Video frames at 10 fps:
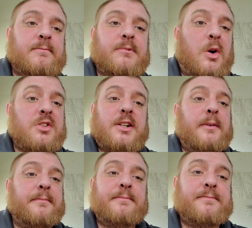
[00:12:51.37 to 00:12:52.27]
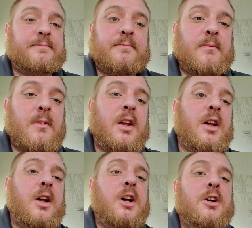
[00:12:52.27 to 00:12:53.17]
That was it.
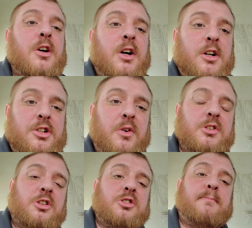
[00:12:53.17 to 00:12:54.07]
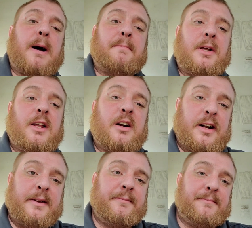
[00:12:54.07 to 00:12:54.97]
She was losing popularity